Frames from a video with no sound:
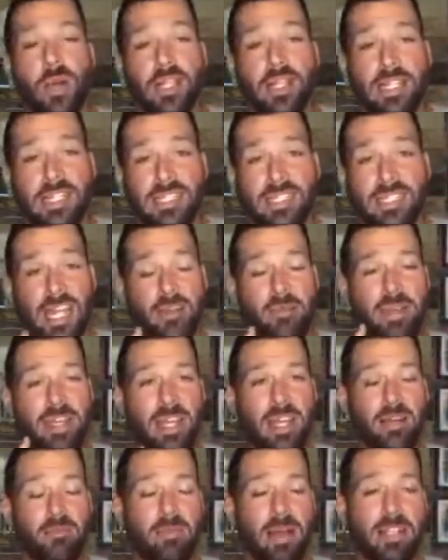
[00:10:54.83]
Willie,
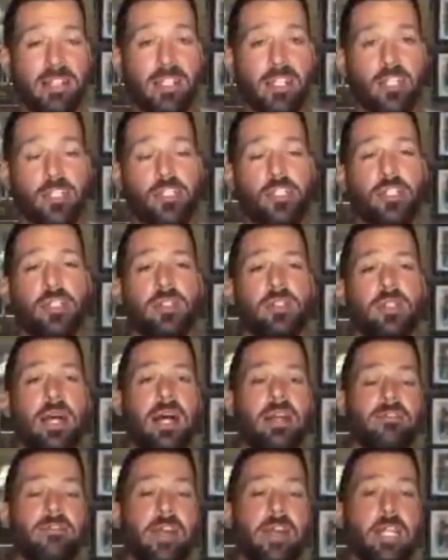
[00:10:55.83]
send me a message
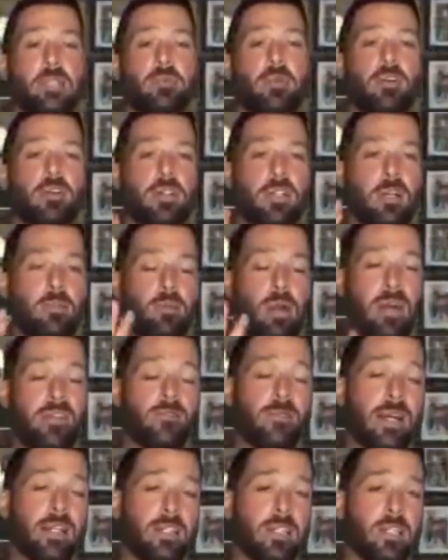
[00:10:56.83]
on Facebook, a
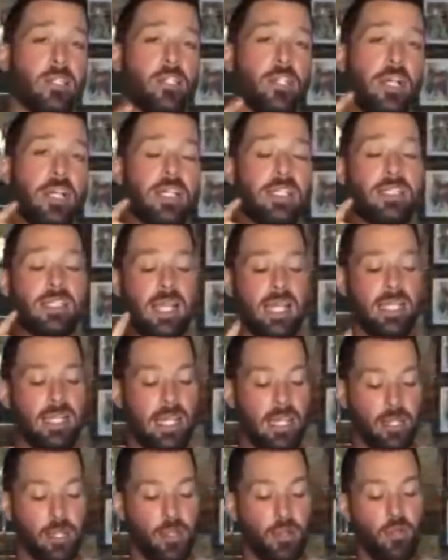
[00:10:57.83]
private message, saying
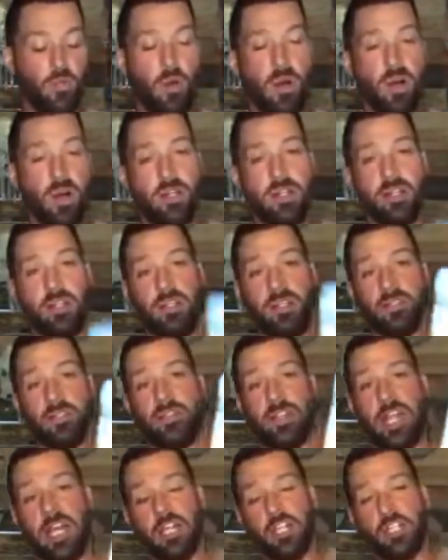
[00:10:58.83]
that you won the
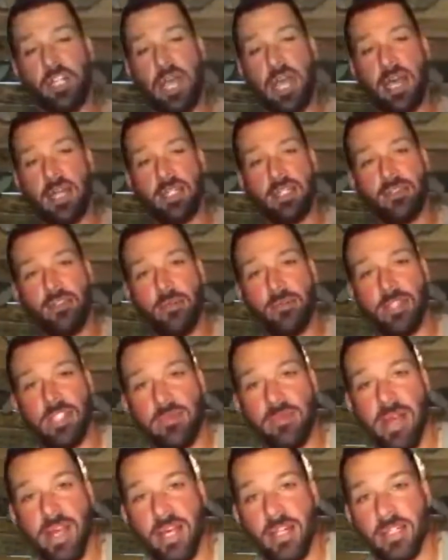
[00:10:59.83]
finesse shads from
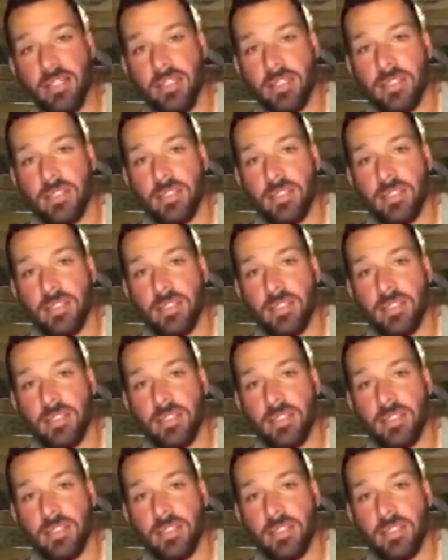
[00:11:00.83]
Z-Man.